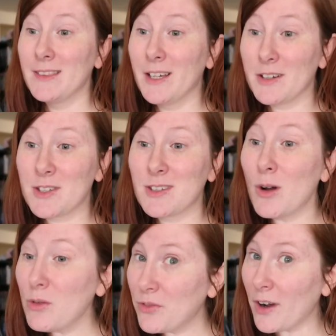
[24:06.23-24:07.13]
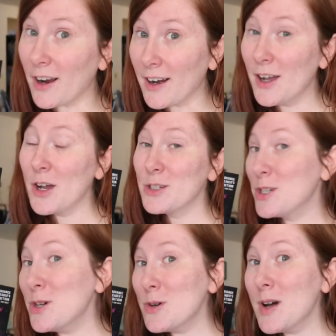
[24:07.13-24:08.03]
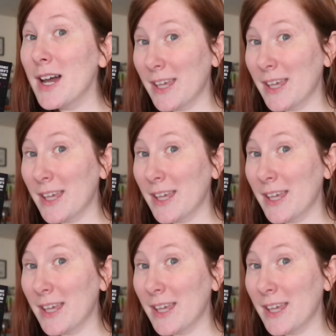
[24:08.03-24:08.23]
There's so far 2